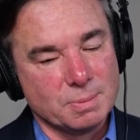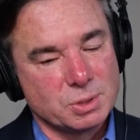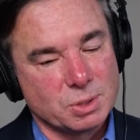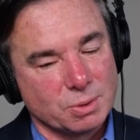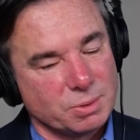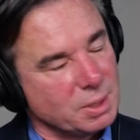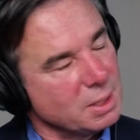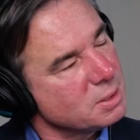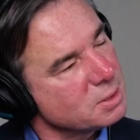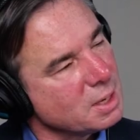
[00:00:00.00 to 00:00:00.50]

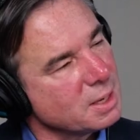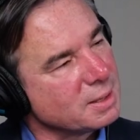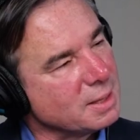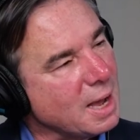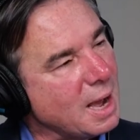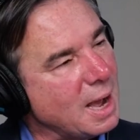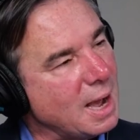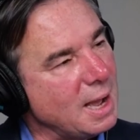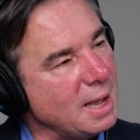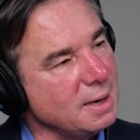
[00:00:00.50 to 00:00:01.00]
So things like
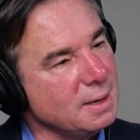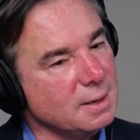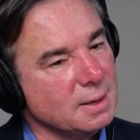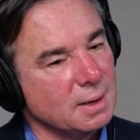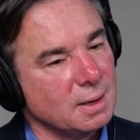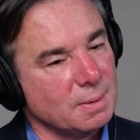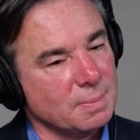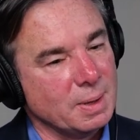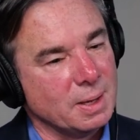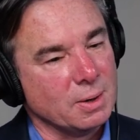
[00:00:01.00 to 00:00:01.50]
that,
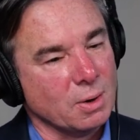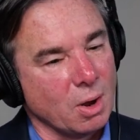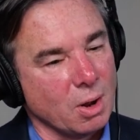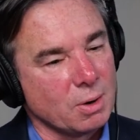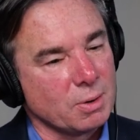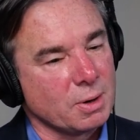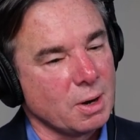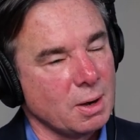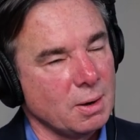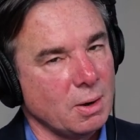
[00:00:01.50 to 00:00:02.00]
and
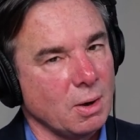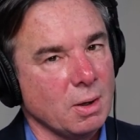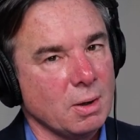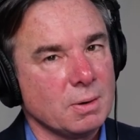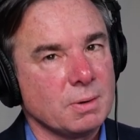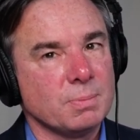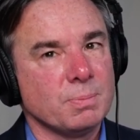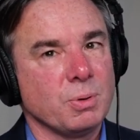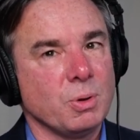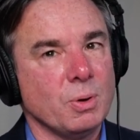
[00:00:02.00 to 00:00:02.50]
all
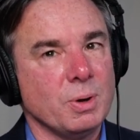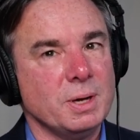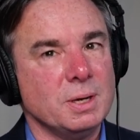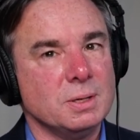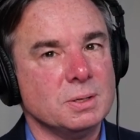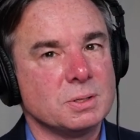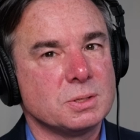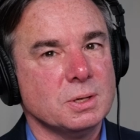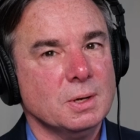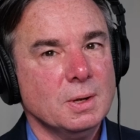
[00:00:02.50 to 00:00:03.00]
our
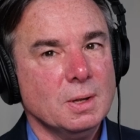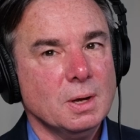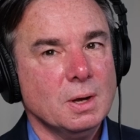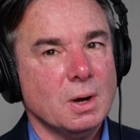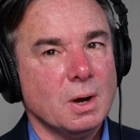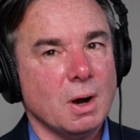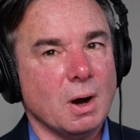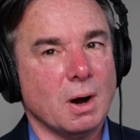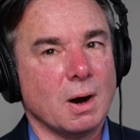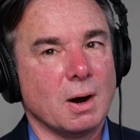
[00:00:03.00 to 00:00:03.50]
employees
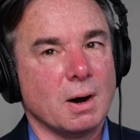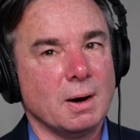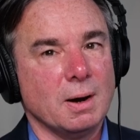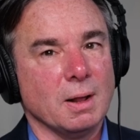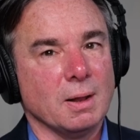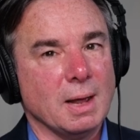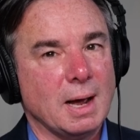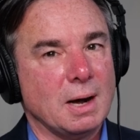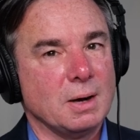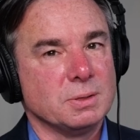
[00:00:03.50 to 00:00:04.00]
are
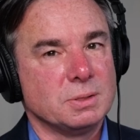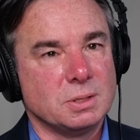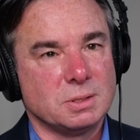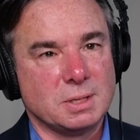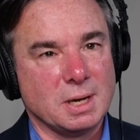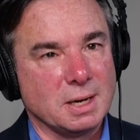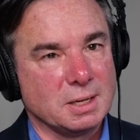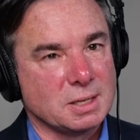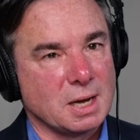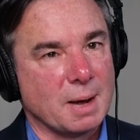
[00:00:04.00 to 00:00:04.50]
allowed to
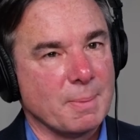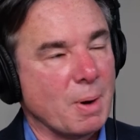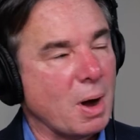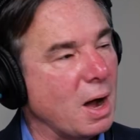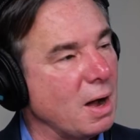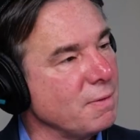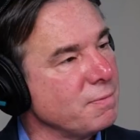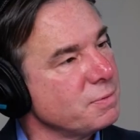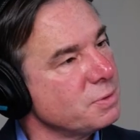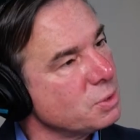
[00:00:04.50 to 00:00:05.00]
take time
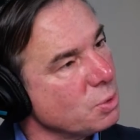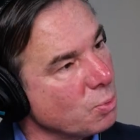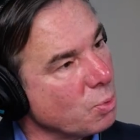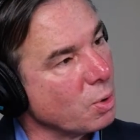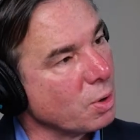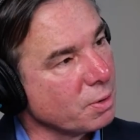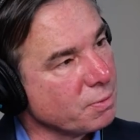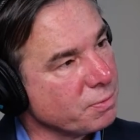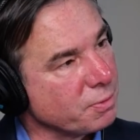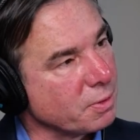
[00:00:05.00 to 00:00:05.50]
off to
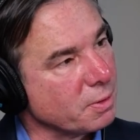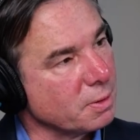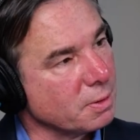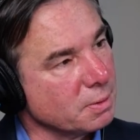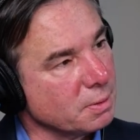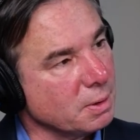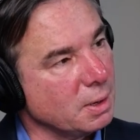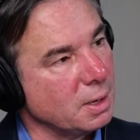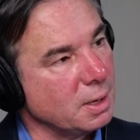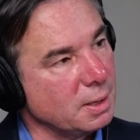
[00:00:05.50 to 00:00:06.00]
work
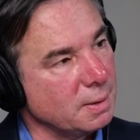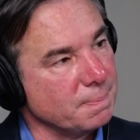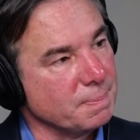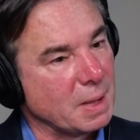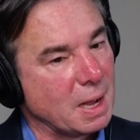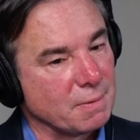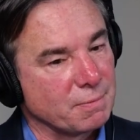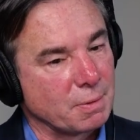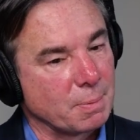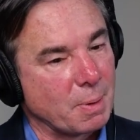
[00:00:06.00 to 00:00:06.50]
for
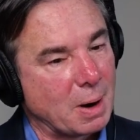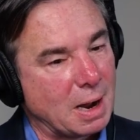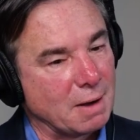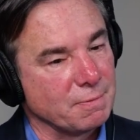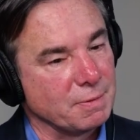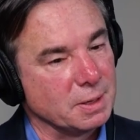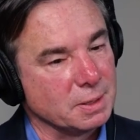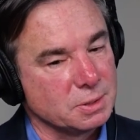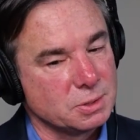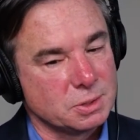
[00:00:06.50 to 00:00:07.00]

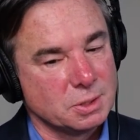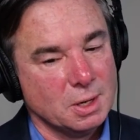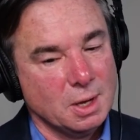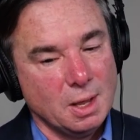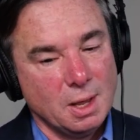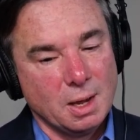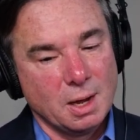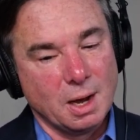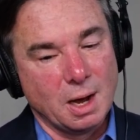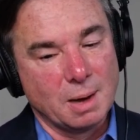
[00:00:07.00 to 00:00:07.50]
not-for-profits,
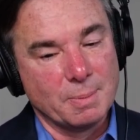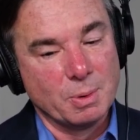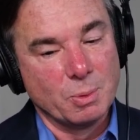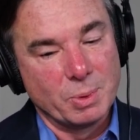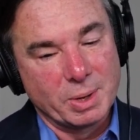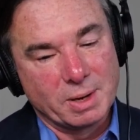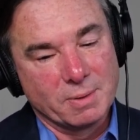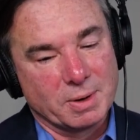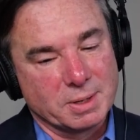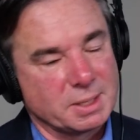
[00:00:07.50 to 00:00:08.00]

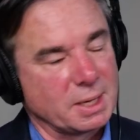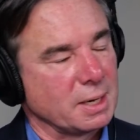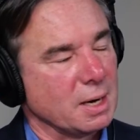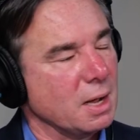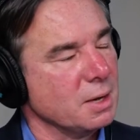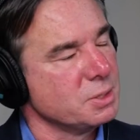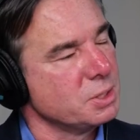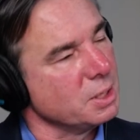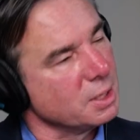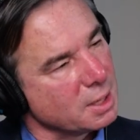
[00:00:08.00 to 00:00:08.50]
and we give our
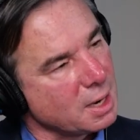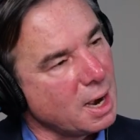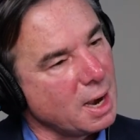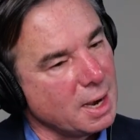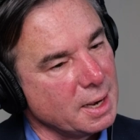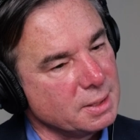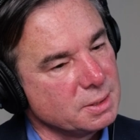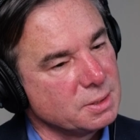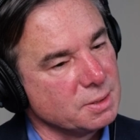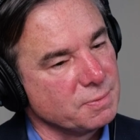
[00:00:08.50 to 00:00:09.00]
technology in
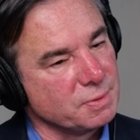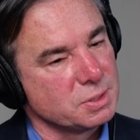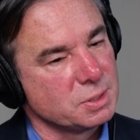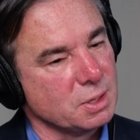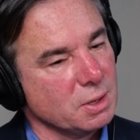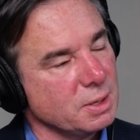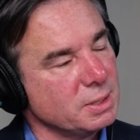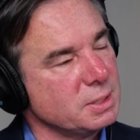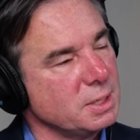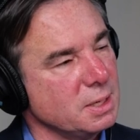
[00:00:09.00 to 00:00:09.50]
kind to
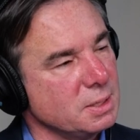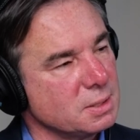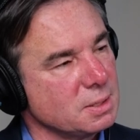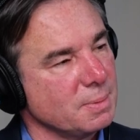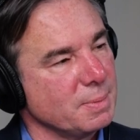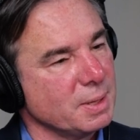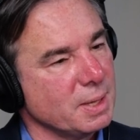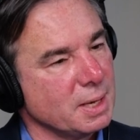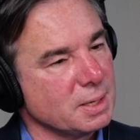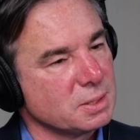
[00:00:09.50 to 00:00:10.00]
facilitate
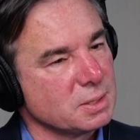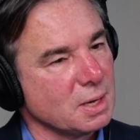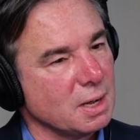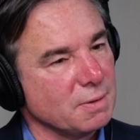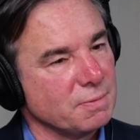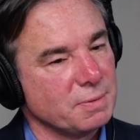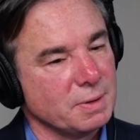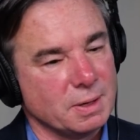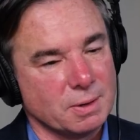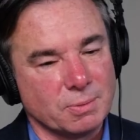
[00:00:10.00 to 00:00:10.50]
some of that
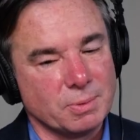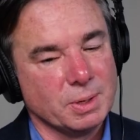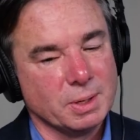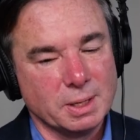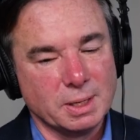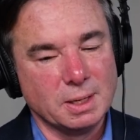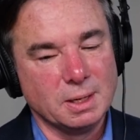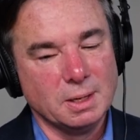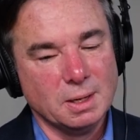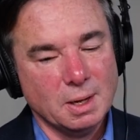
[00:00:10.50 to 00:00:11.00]
stuff. And it
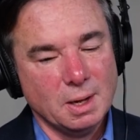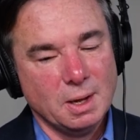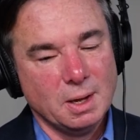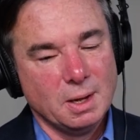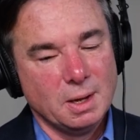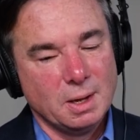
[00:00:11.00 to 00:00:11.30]
really